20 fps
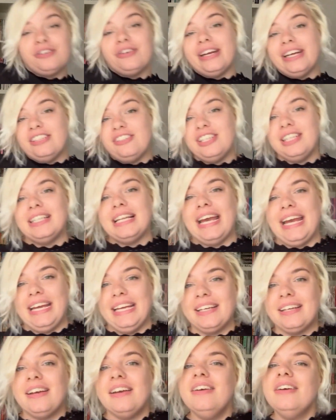Creation
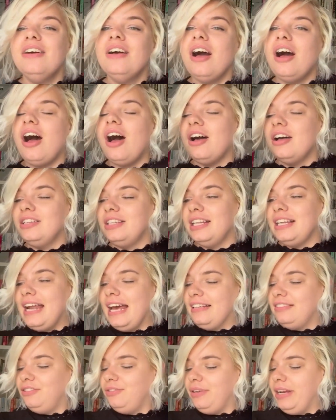Lake are the
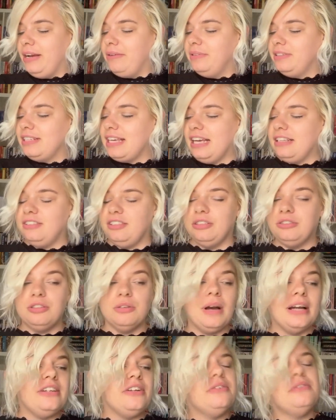last 3 I would get to.
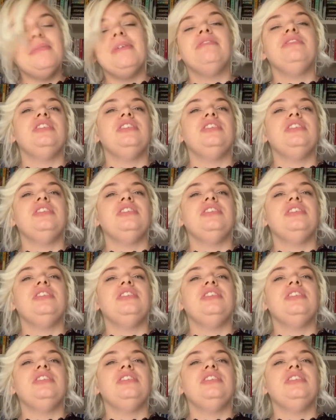So I don't know whether